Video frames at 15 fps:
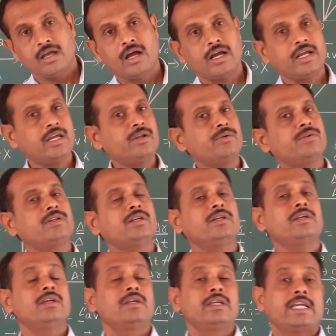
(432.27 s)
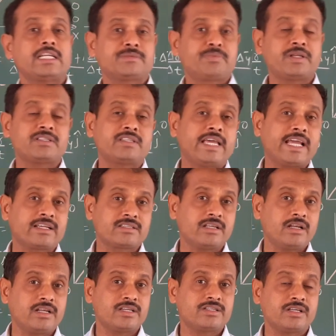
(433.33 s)
Again, we express the
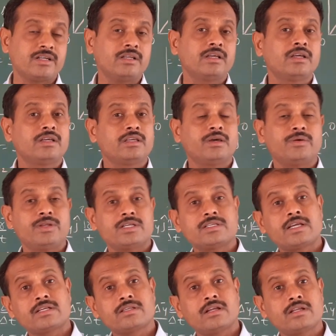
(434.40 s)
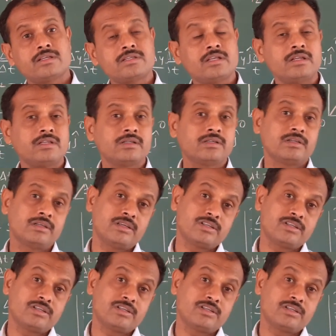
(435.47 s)
acceleration, average acceleration,